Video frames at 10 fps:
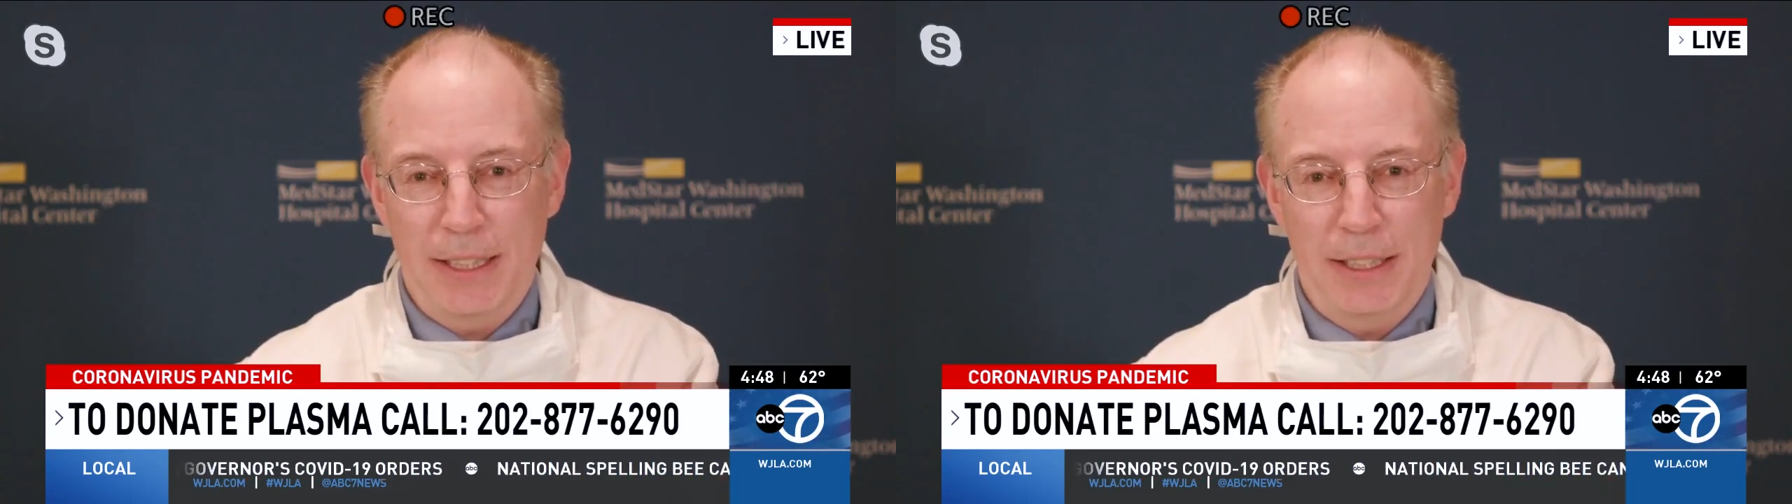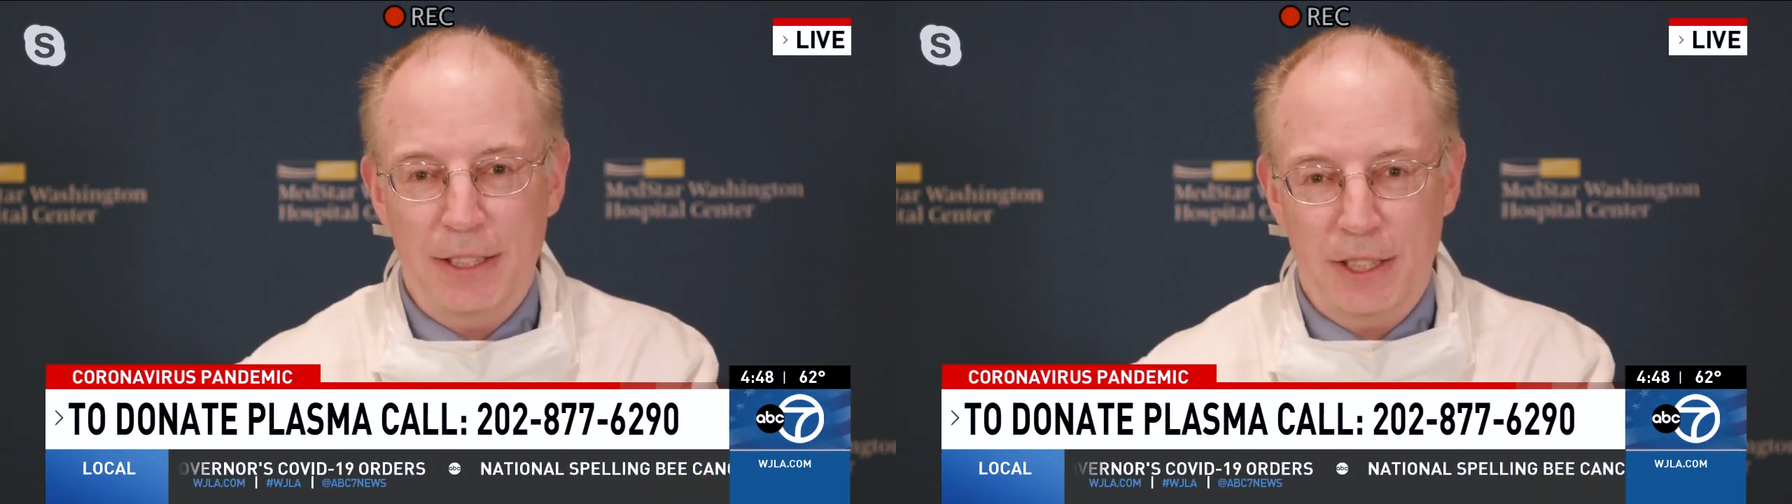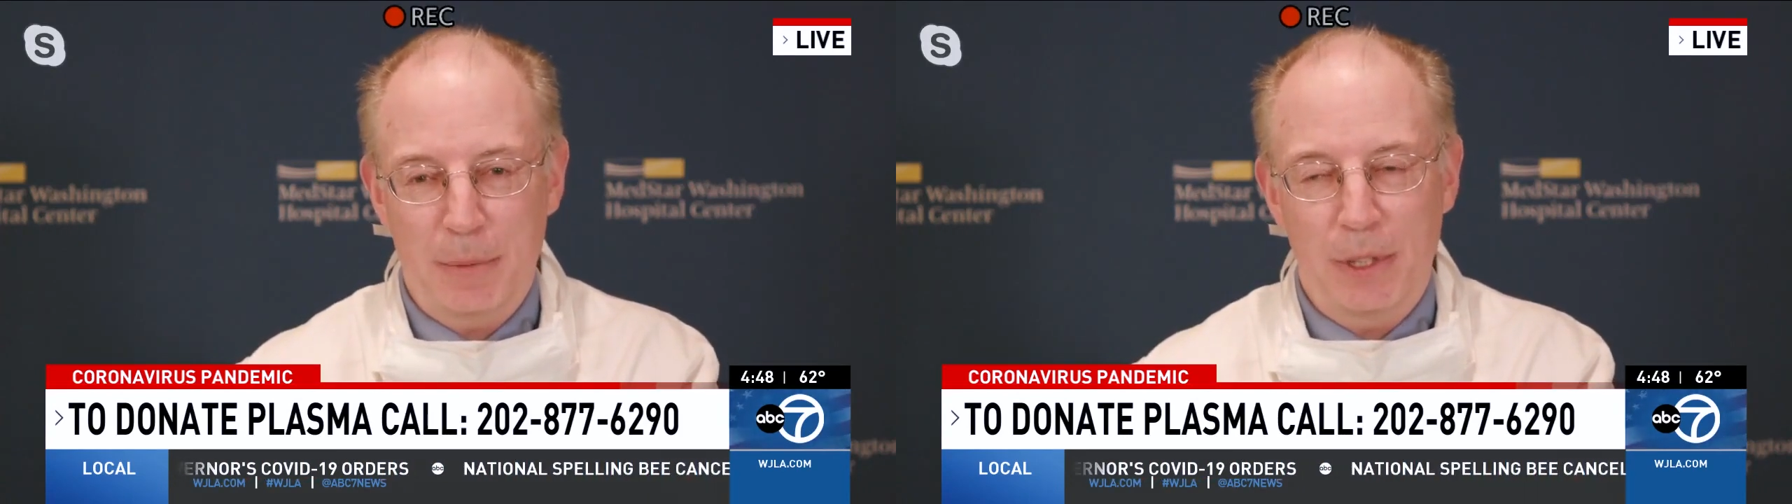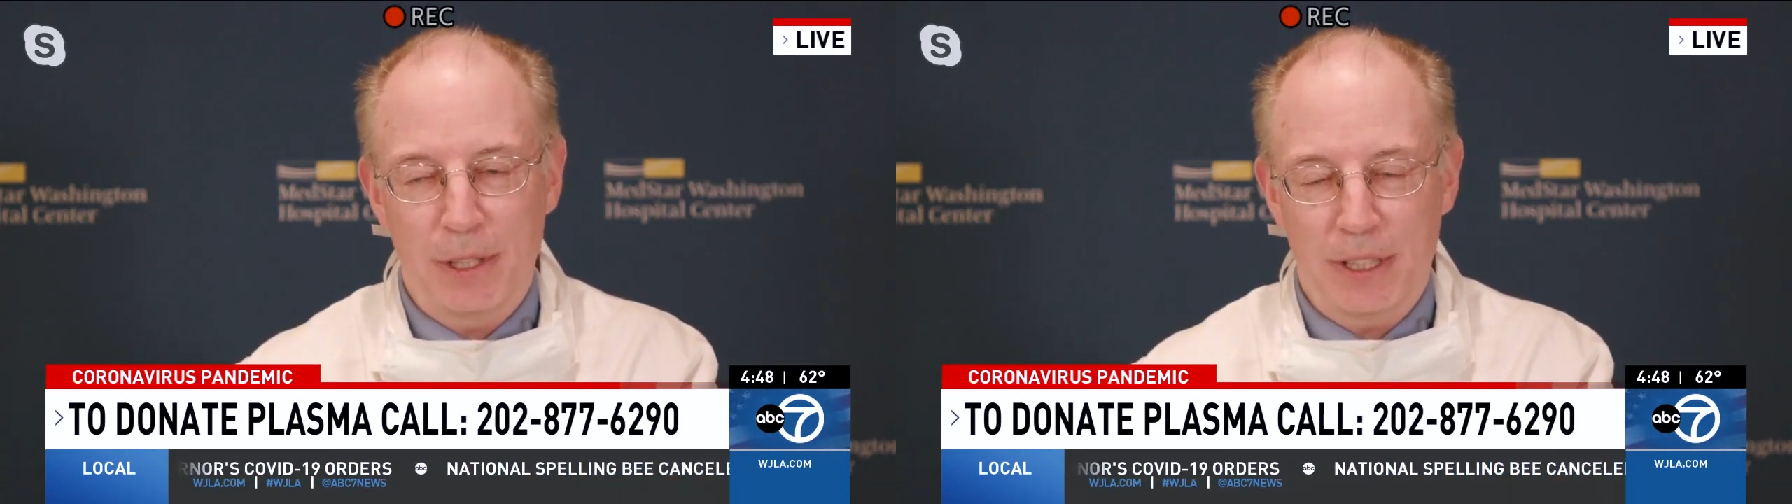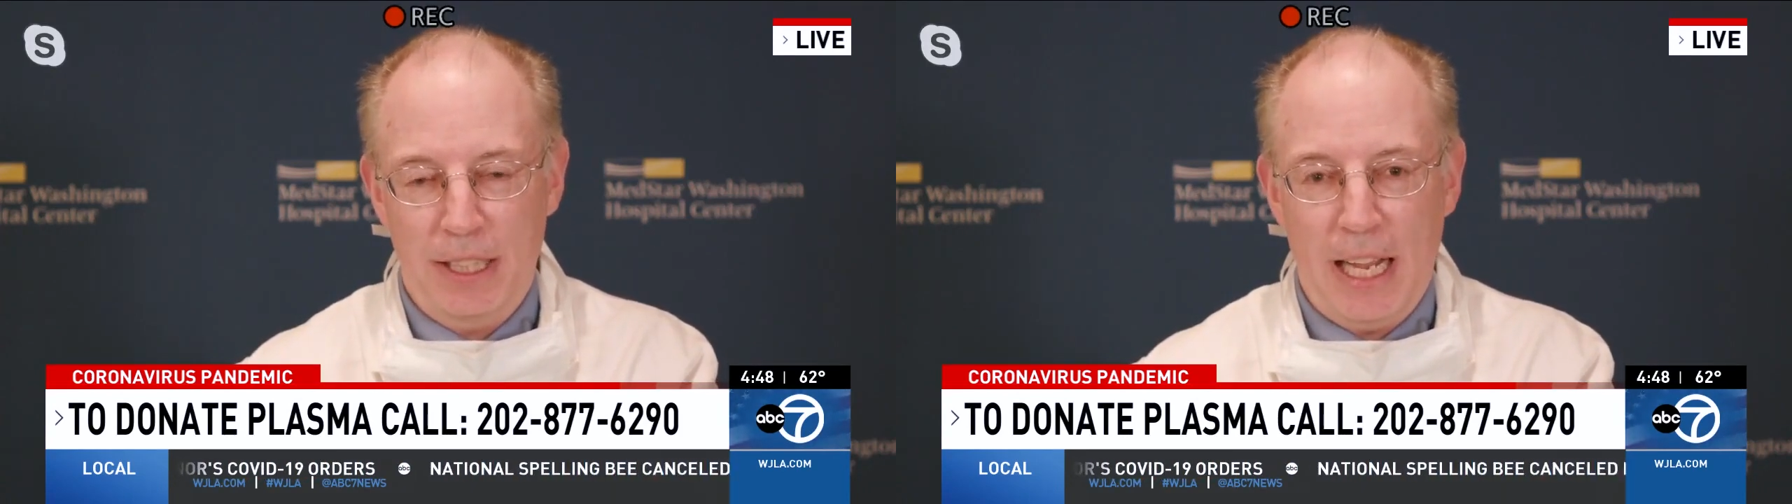and it's
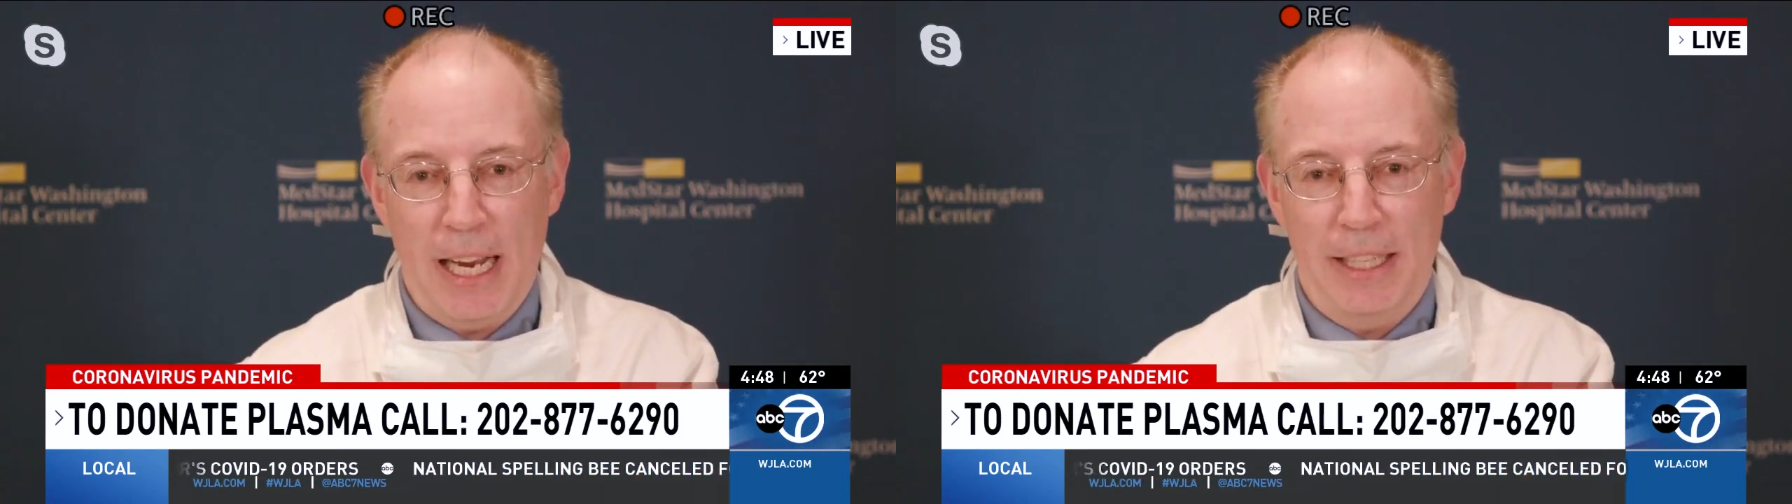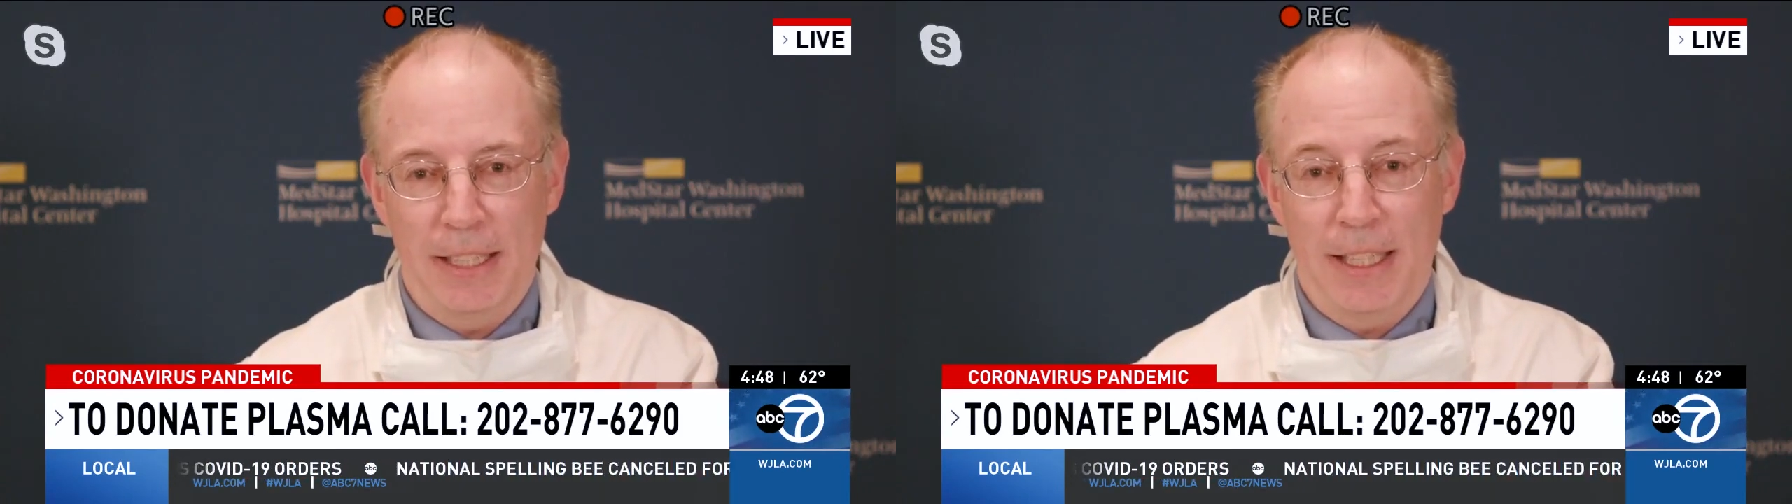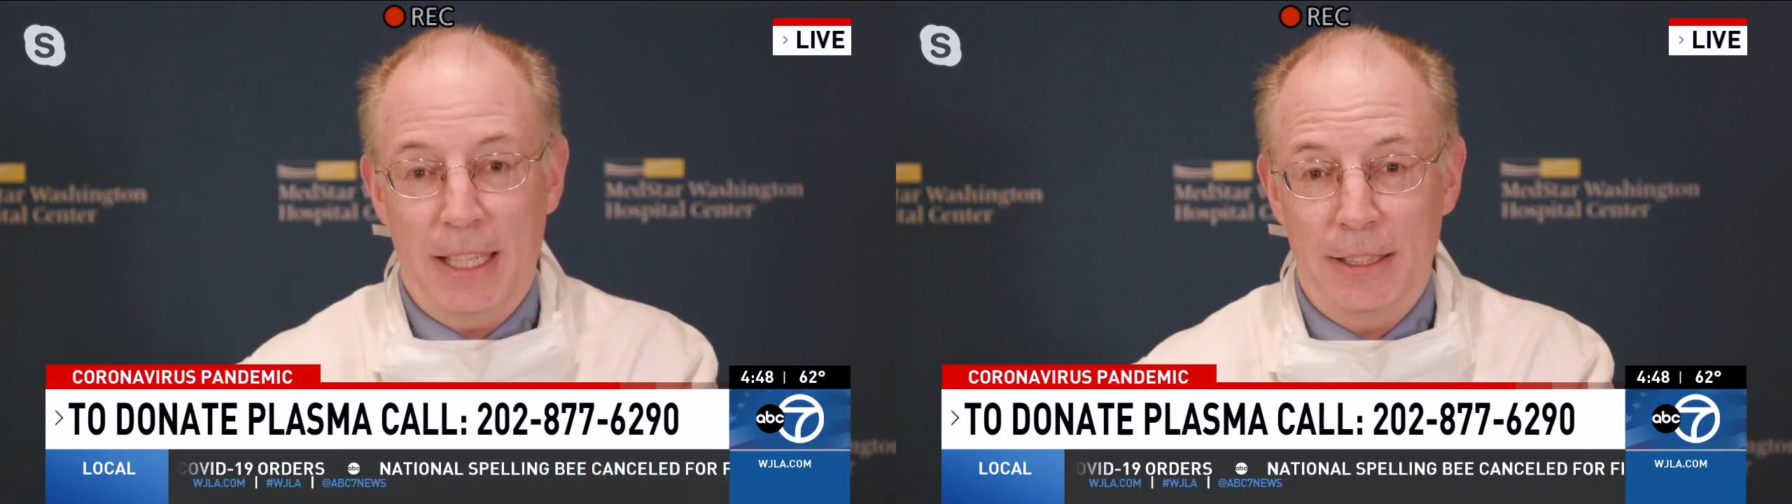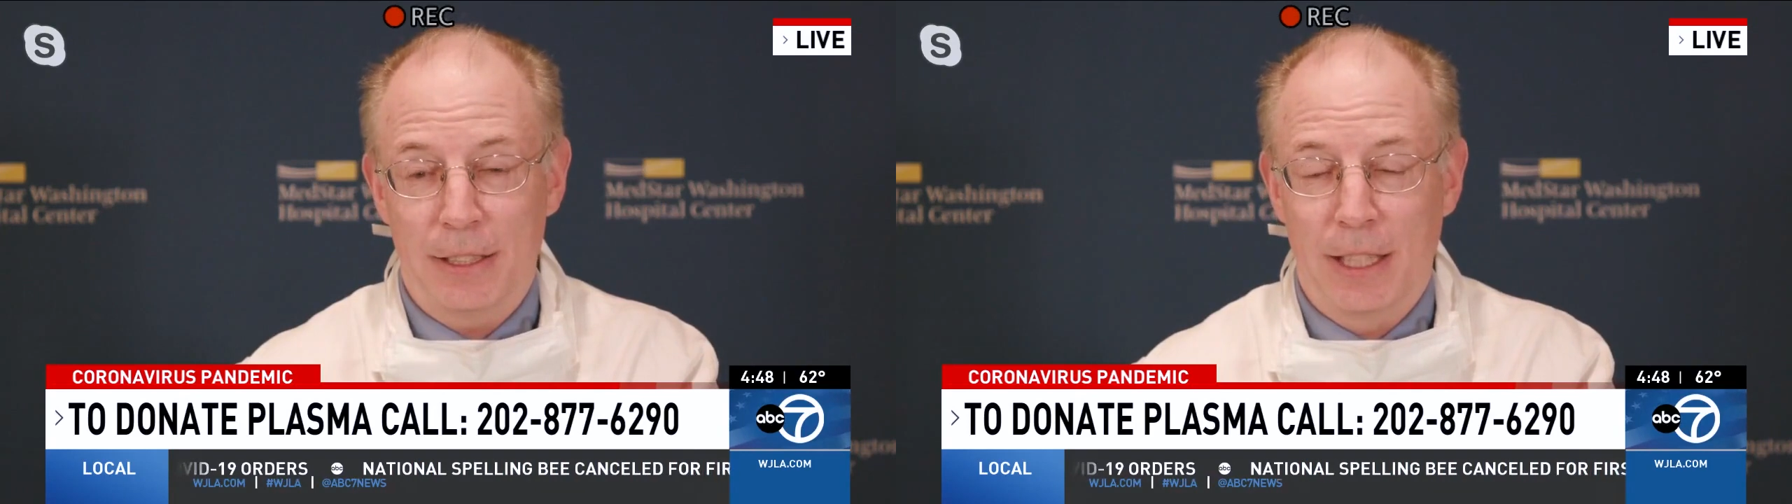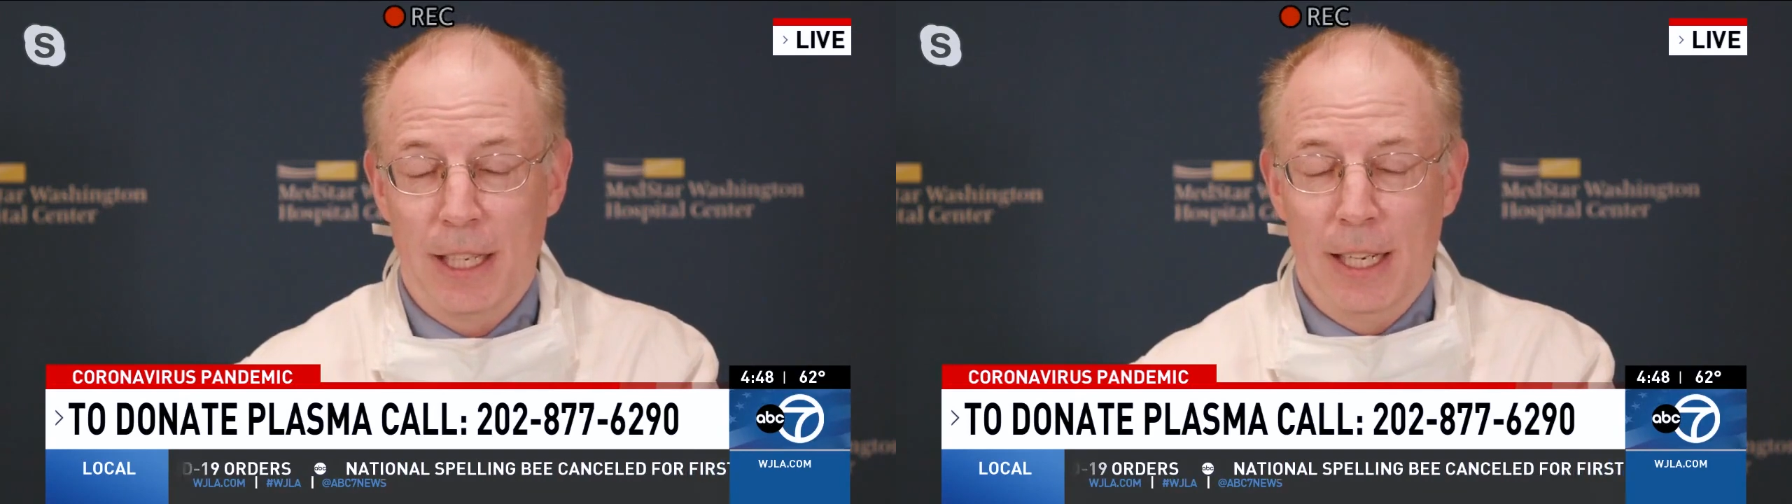similar to that in that it's